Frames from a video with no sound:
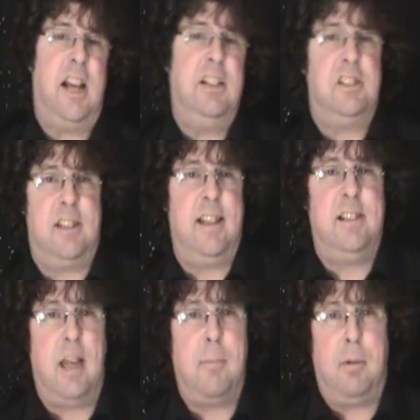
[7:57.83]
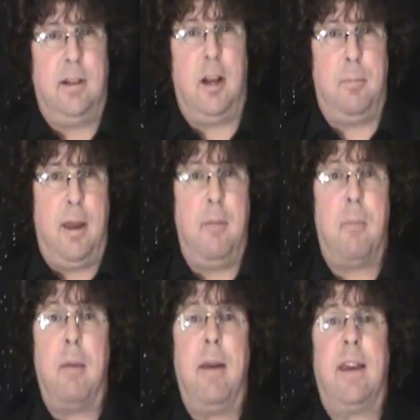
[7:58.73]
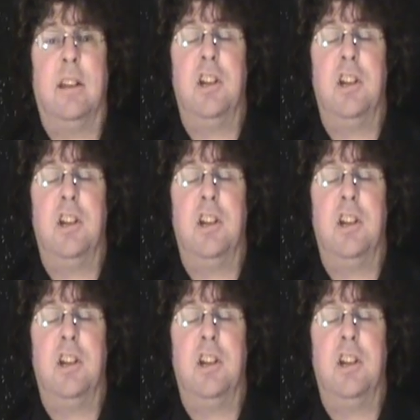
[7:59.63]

change things up a little bit by making a